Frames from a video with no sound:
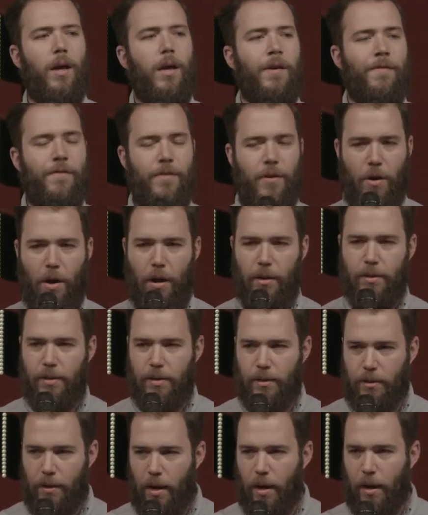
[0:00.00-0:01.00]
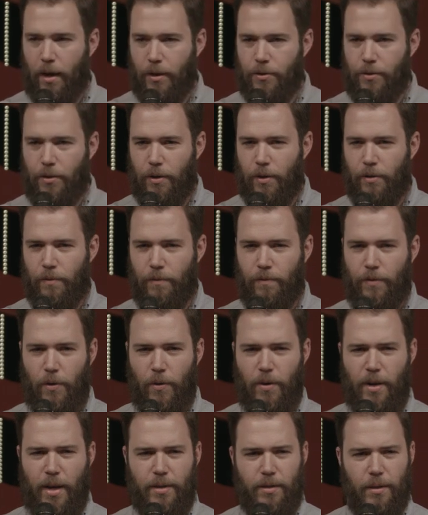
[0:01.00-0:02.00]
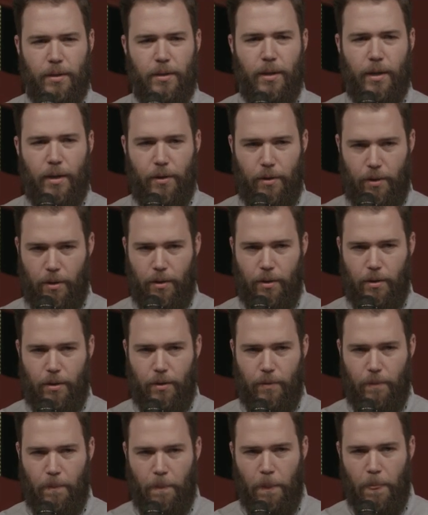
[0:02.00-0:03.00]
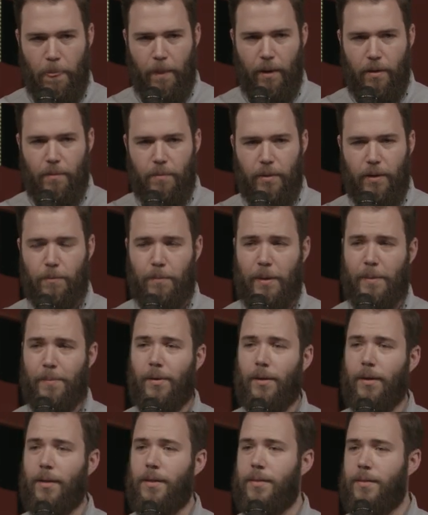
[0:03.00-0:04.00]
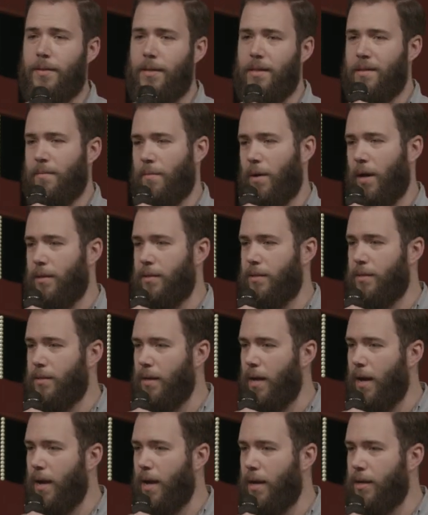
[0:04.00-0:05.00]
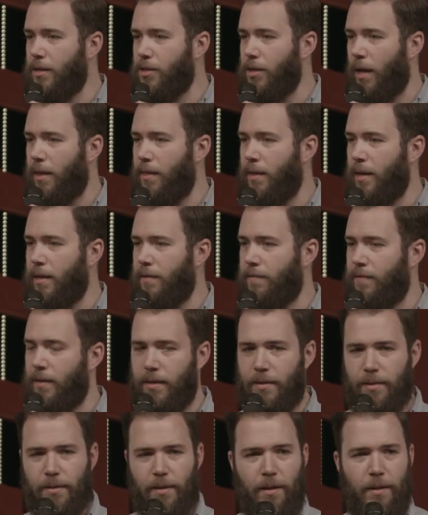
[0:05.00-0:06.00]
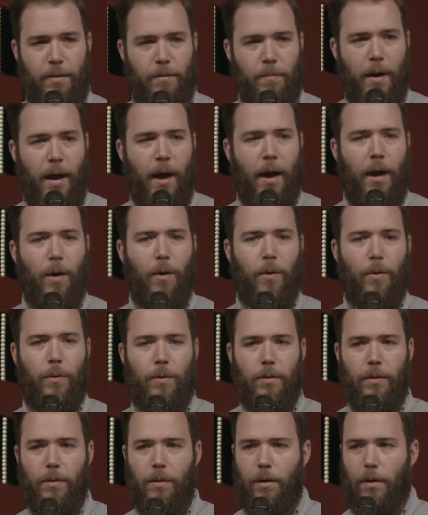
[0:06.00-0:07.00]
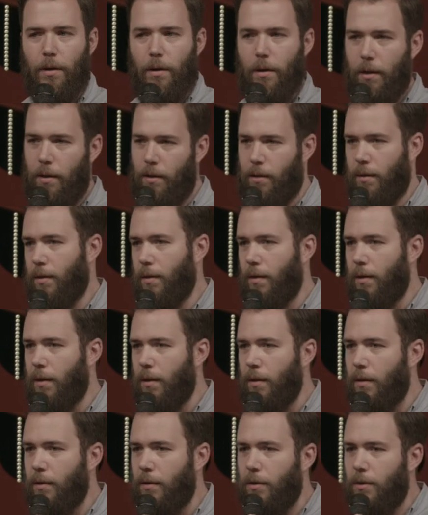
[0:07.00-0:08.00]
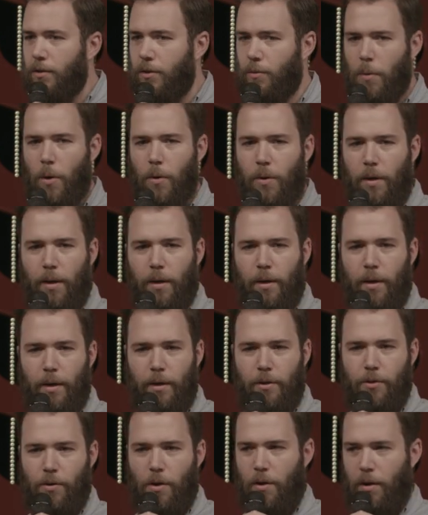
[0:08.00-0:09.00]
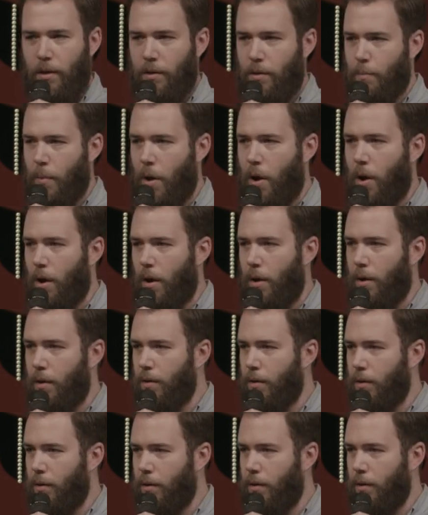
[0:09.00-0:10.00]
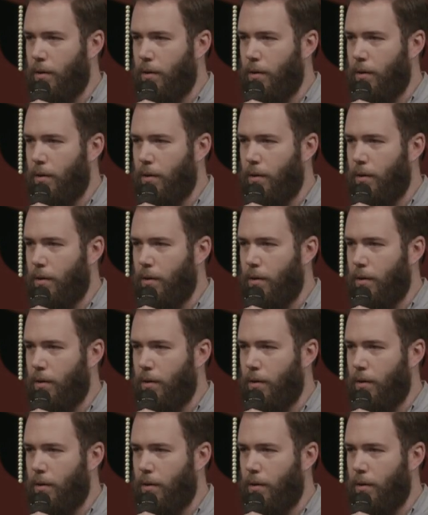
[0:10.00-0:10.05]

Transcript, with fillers: if they're on stage, they're viewed as a leader, because people are going to see them on stage, and then if they see them out smoking, getting drunk at the bar,